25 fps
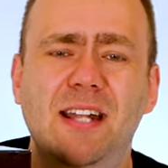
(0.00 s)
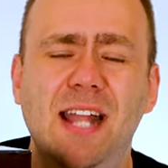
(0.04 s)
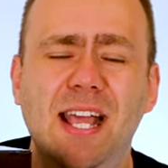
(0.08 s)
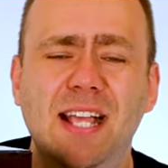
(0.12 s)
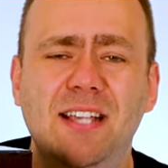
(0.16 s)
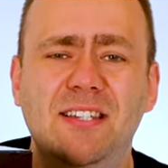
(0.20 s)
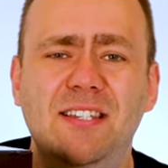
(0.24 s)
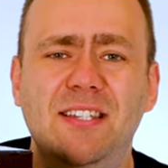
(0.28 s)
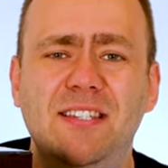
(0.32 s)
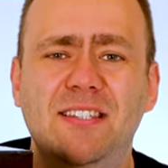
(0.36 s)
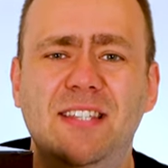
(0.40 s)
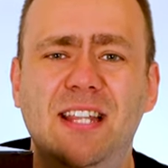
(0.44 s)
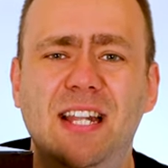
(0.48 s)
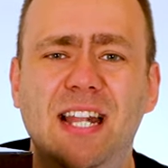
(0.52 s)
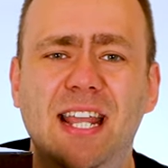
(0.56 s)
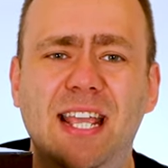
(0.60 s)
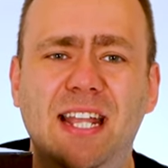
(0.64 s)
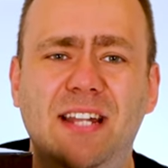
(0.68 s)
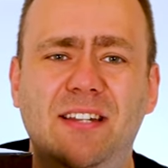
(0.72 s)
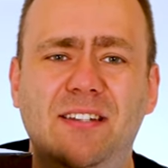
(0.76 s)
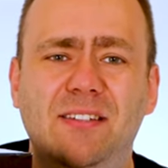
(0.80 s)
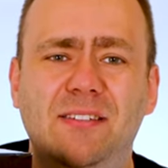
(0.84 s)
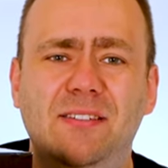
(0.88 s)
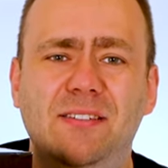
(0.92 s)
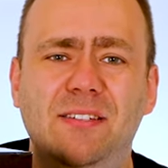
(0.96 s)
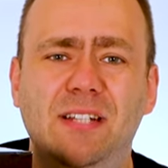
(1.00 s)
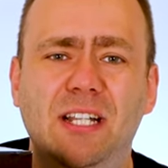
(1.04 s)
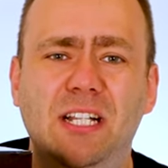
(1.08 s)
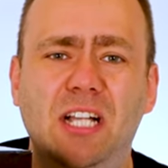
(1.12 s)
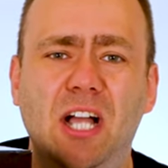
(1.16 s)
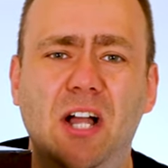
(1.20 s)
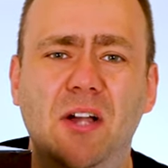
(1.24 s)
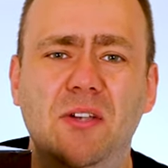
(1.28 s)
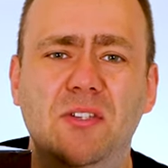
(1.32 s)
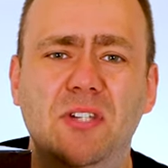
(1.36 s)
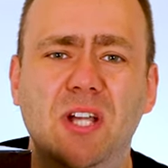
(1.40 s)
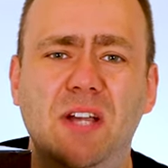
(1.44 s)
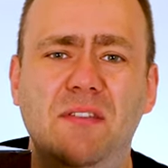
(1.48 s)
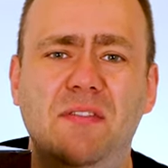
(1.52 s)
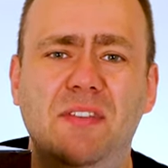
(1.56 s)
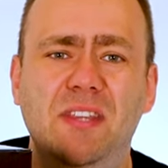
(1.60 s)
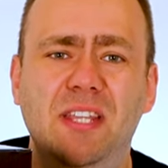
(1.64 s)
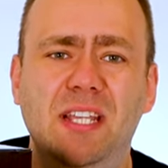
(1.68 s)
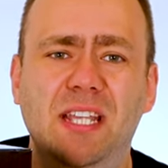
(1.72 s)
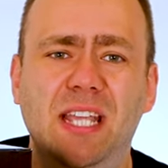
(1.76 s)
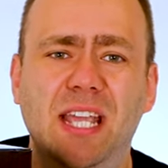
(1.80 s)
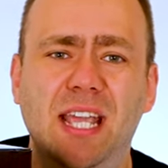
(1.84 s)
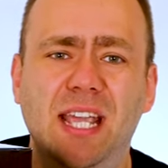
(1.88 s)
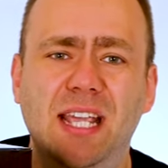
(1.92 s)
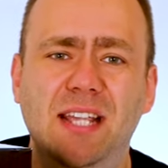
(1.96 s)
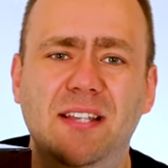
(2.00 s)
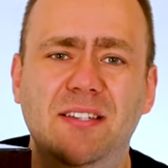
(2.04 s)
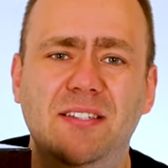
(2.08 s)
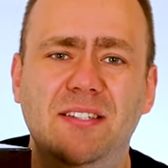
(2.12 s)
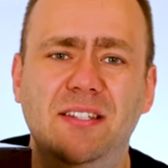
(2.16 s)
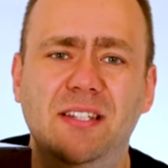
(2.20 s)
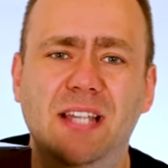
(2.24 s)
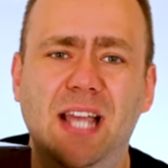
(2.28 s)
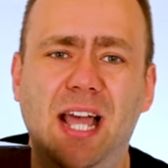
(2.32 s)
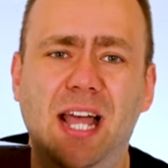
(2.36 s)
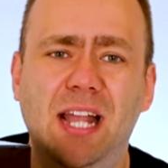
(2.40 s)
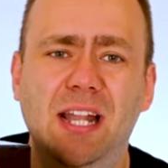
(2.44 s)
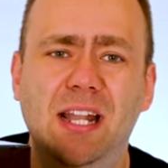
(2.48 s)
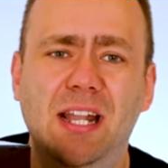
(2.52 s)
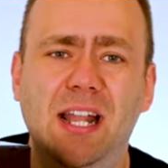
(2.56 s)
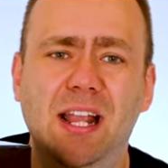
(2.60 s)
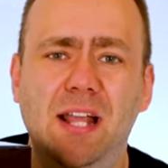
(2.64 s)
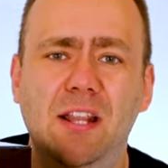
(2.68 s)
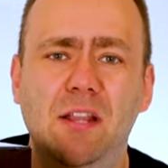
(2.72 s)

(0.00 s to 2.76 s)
Next is the lid that goes over the keys and,